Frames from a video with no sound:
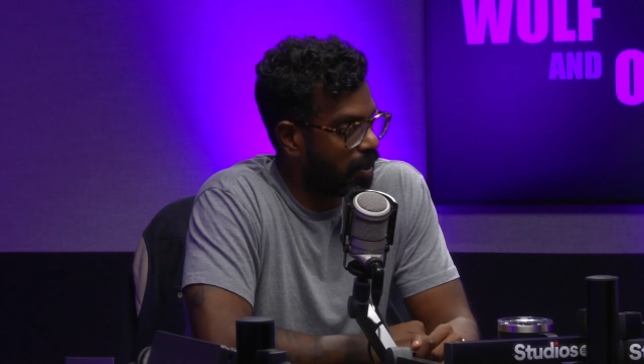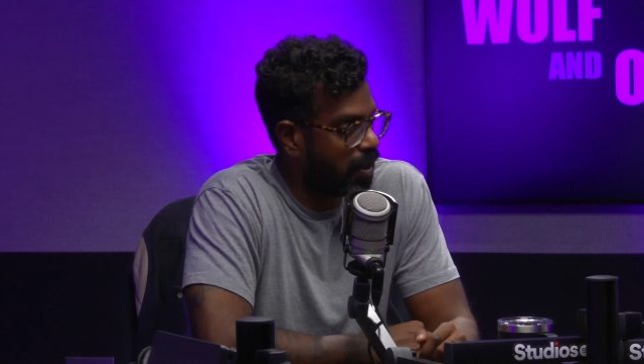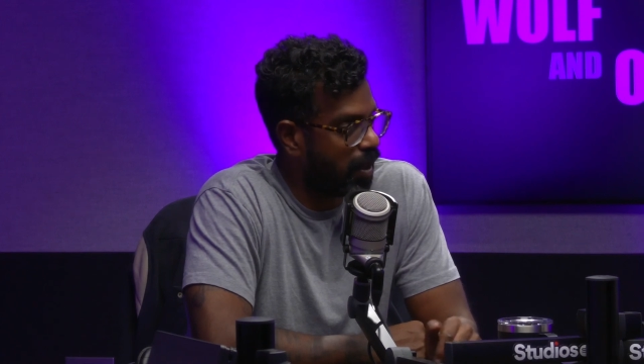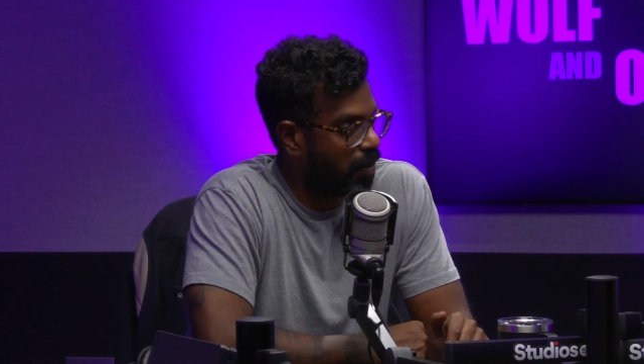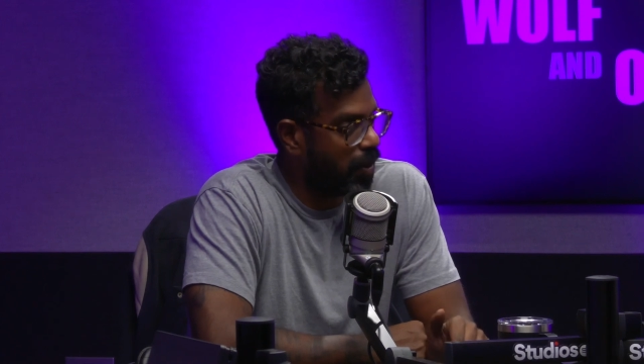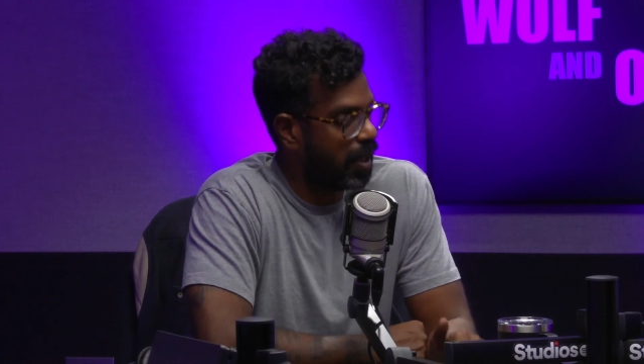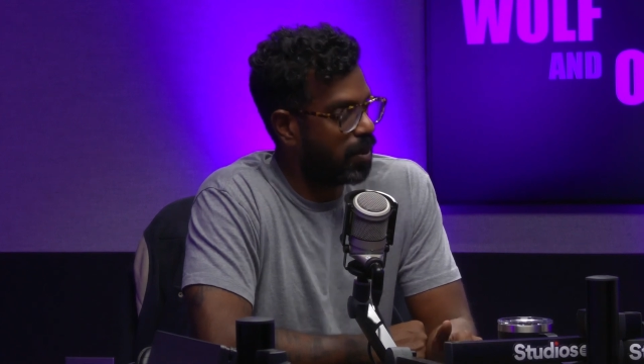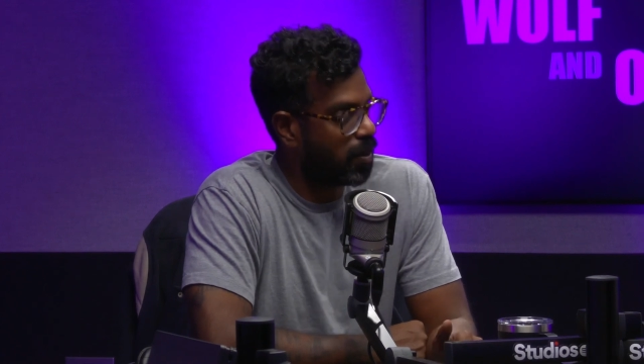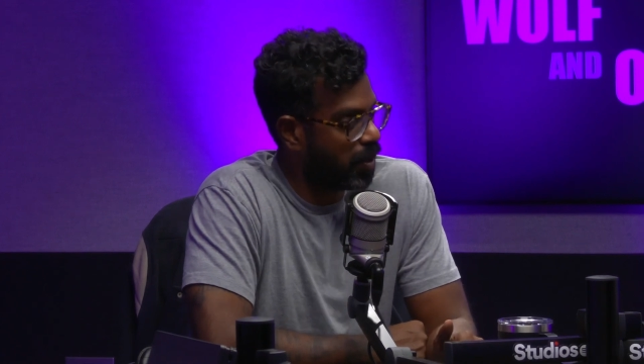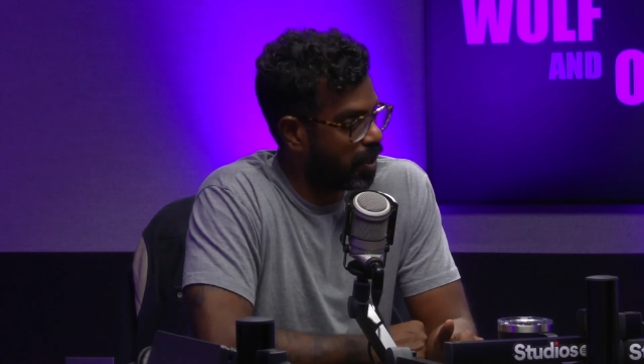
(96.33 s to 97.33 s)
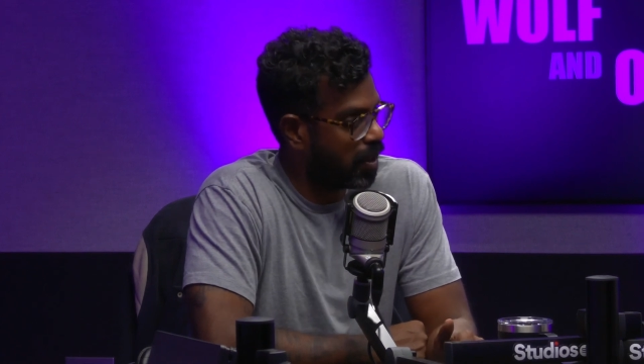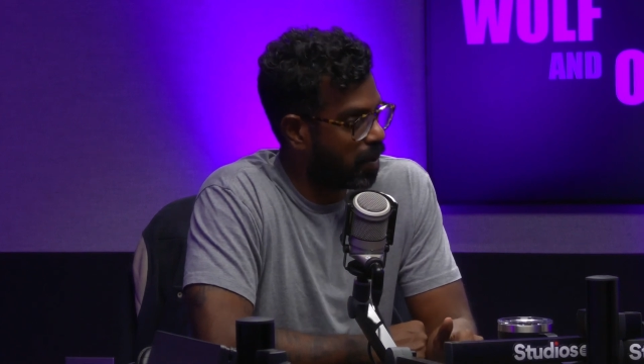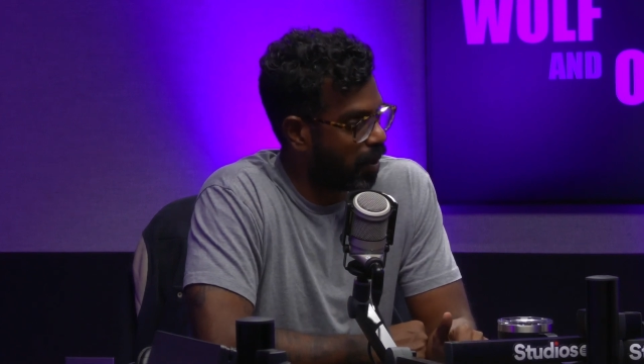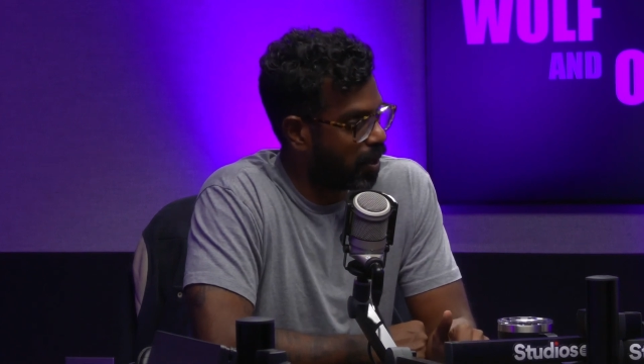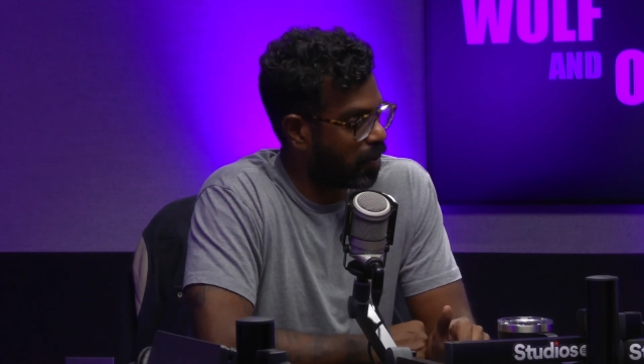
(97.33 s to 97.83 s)
is you'd like me to administer
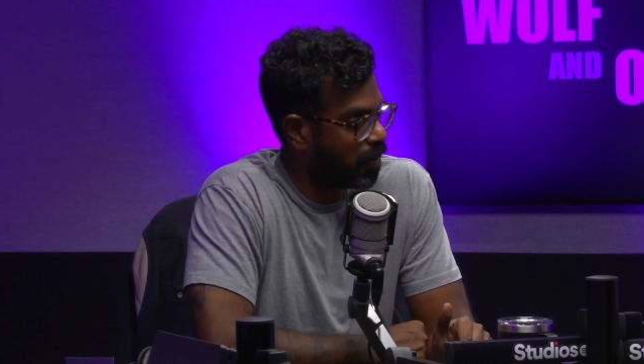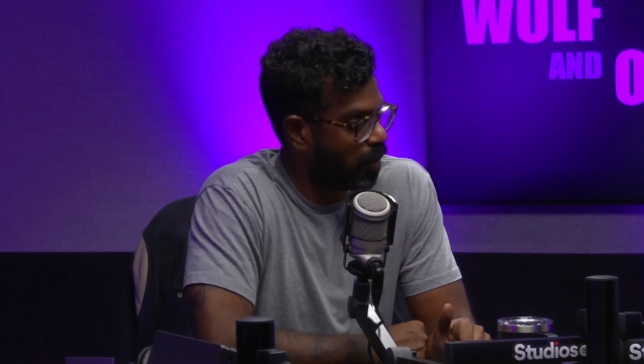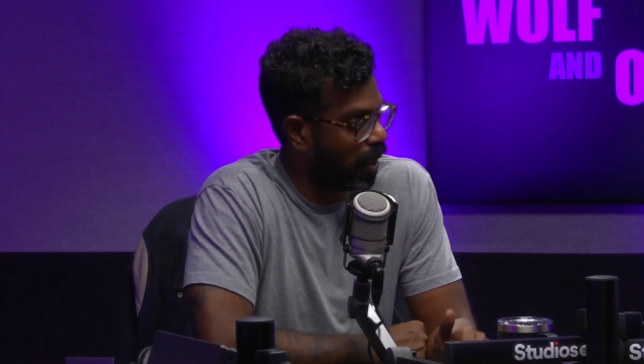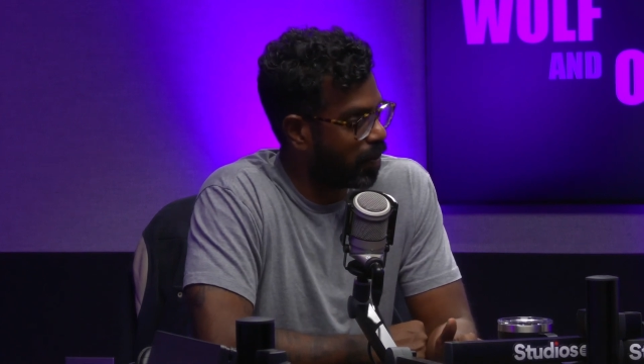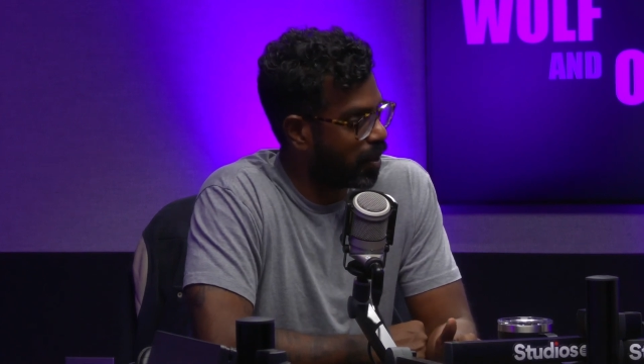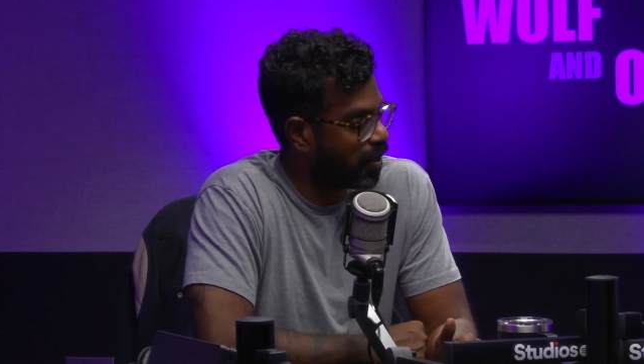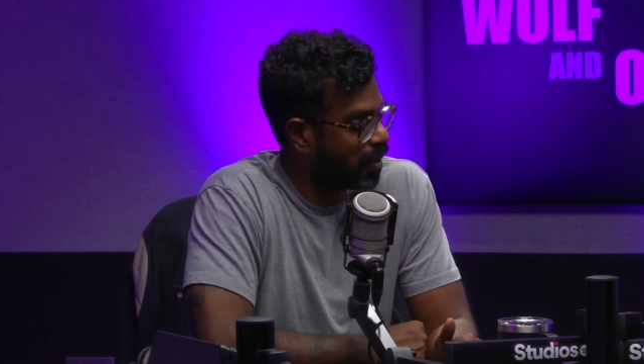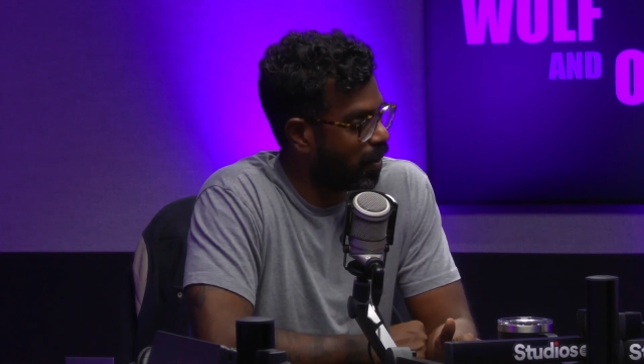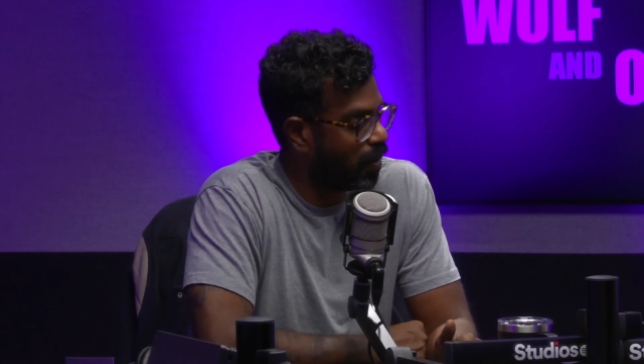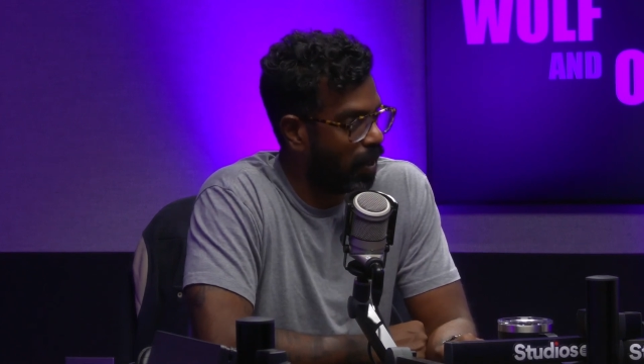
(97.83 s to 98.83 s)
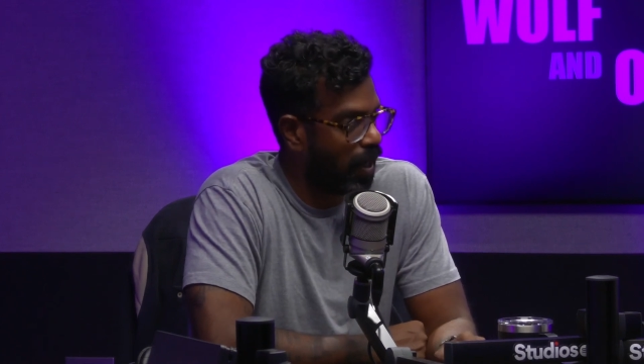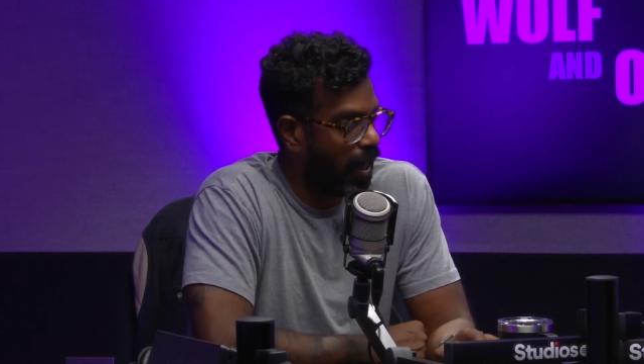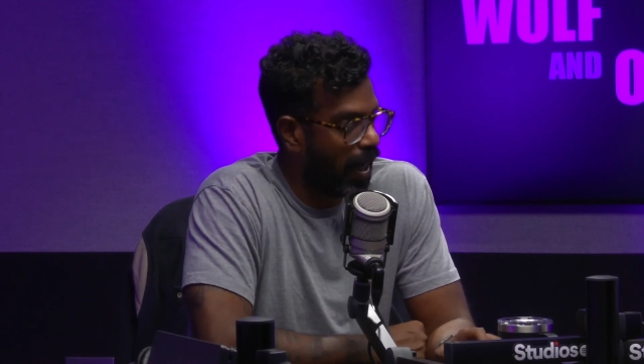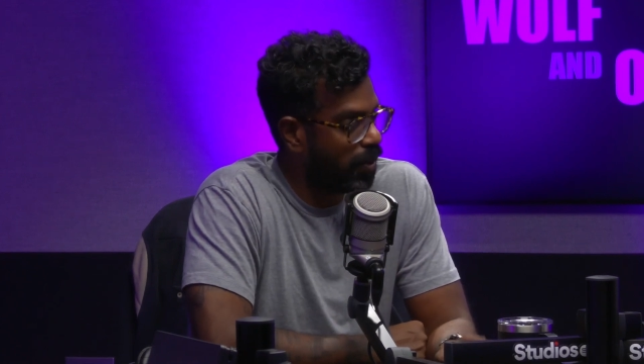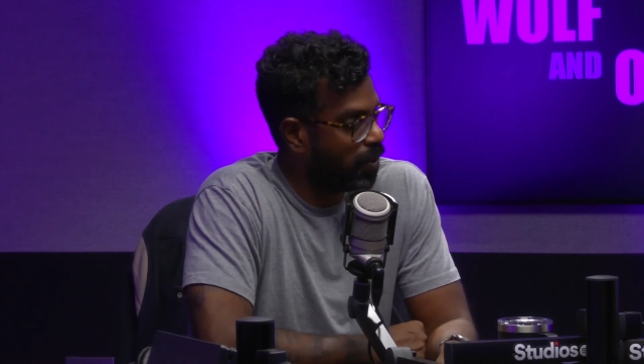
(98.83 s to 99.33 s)
the punishment for what happened at school,
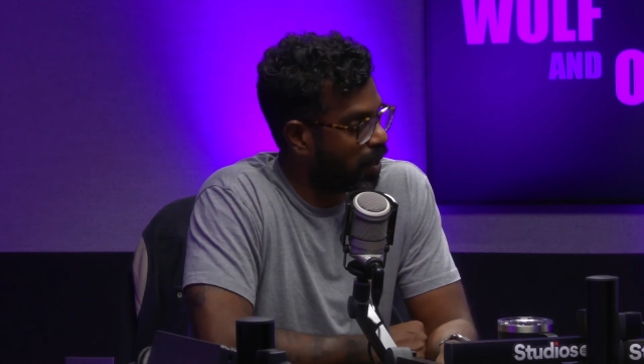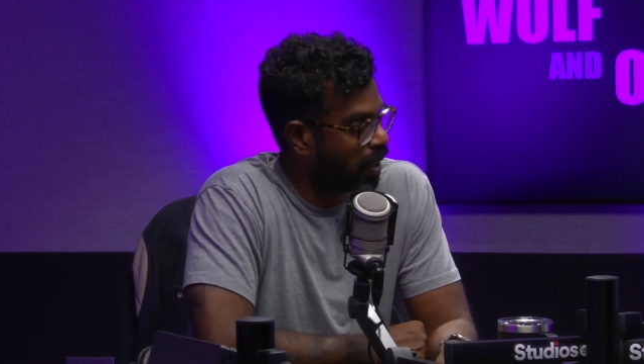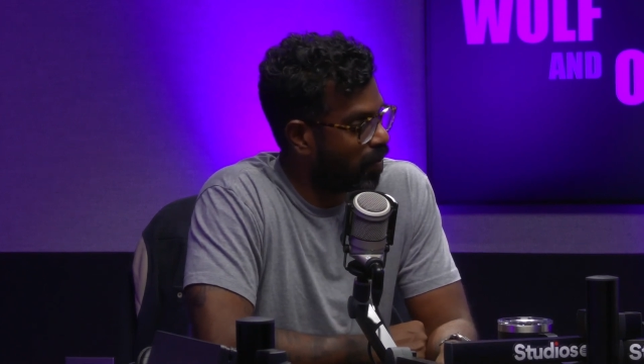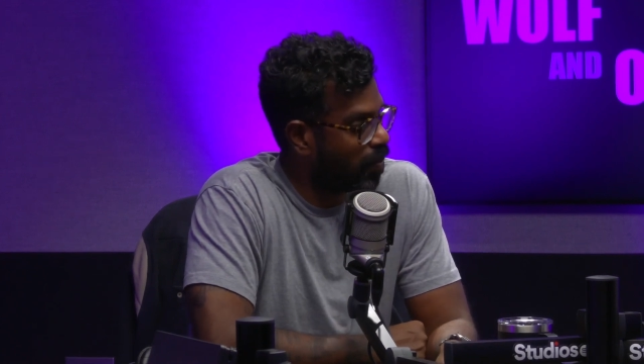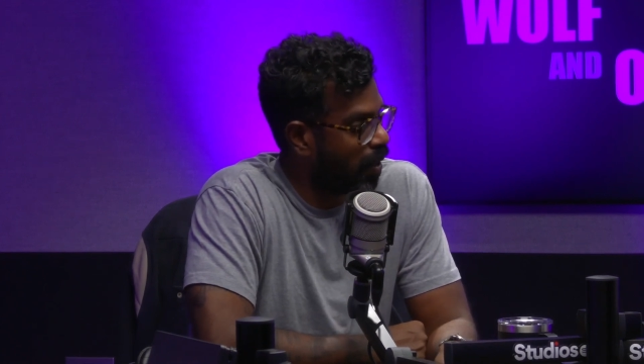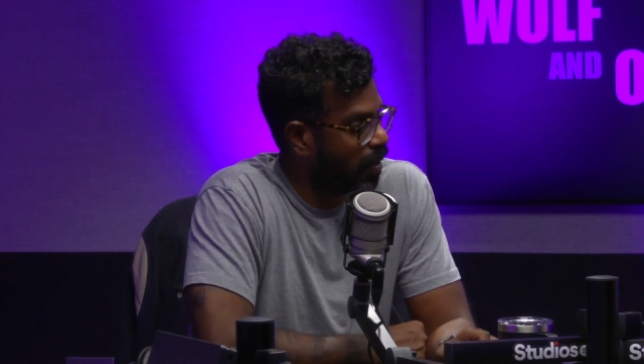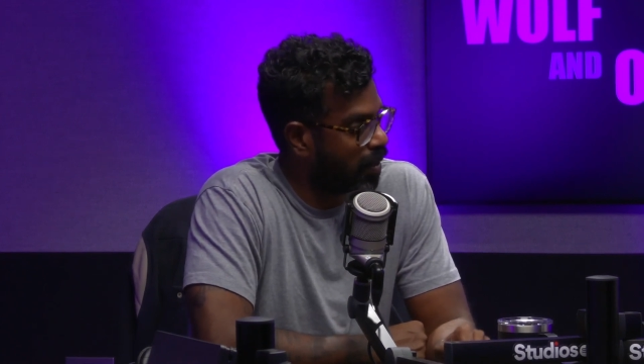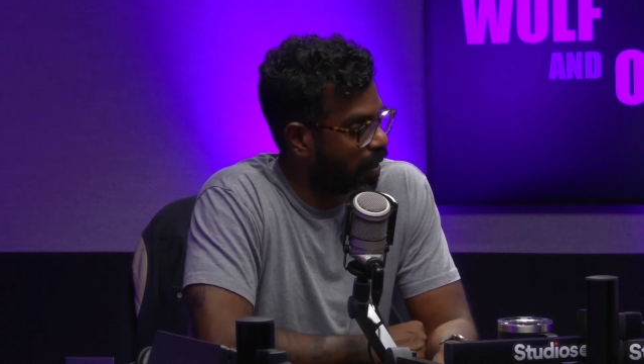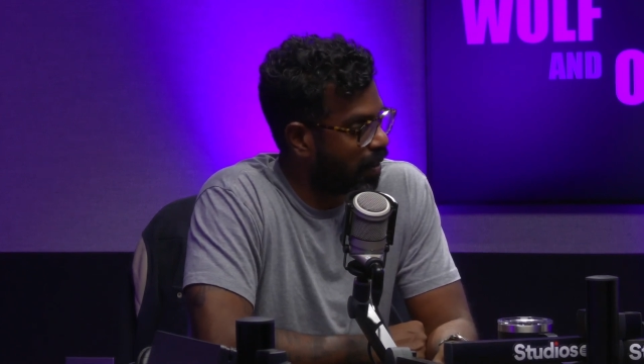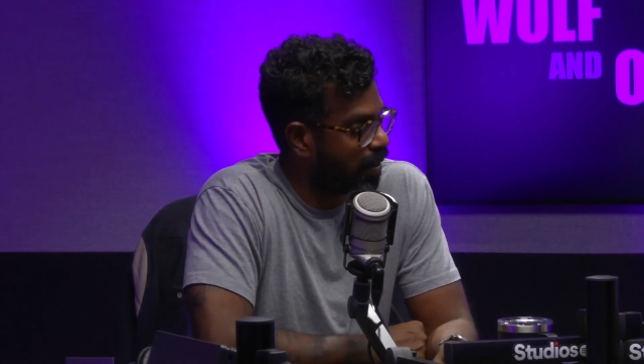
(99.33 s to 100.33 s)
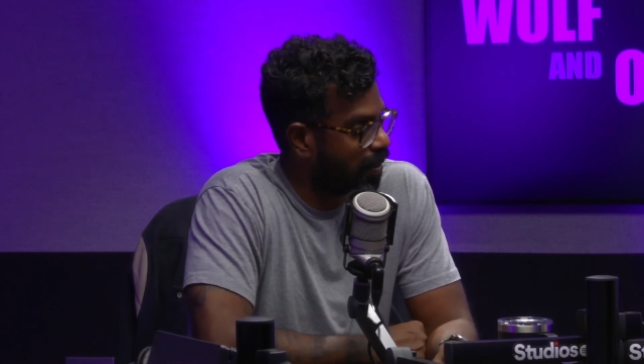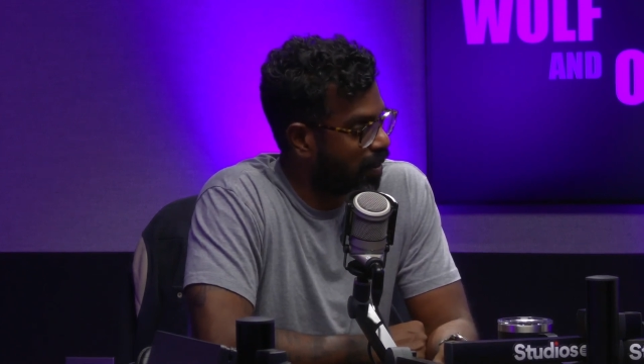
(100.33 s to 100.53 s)
and you're going to give him a holiday.